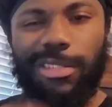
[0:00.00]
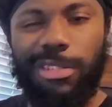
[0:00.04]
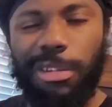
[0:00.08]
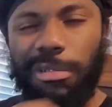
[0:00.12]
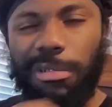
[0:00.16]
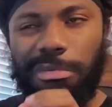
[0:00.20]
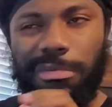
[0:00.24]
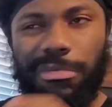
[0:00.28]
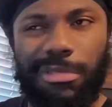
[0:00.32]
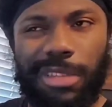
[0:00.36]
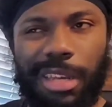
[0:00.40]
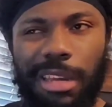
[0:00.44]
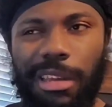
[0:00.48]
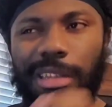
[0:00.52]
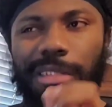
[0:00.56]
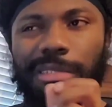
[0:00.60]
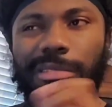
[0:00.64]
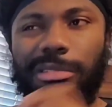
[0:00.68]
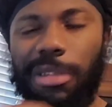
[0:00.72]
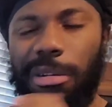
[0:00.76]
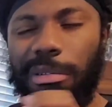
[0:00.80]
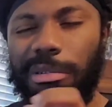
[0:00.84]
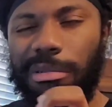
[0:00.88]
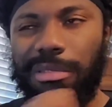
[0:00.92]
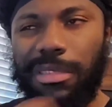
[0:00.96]
dum,
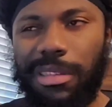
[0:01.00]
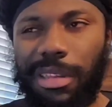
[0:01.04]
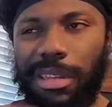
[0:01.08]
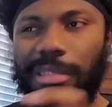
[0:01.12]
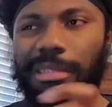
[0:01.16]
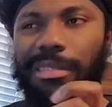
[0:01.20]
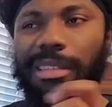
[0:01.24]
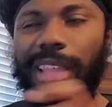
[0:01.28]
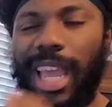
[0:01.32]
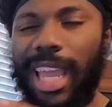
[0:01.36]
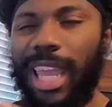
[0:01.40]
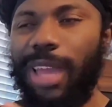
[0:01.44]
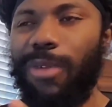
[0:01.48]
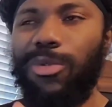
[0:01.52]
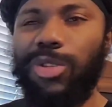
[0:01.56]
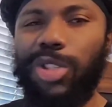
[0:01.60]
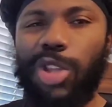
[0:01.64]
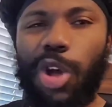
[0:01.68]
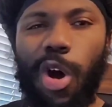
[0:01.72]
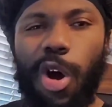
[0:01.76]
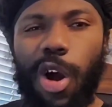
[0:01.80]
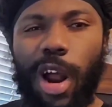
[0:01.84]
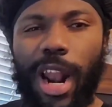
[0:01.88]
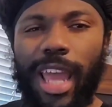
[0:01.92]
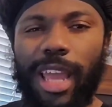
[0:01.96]
dum, dum. Like, it
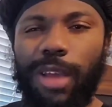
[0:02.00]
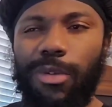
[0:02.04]
was hard.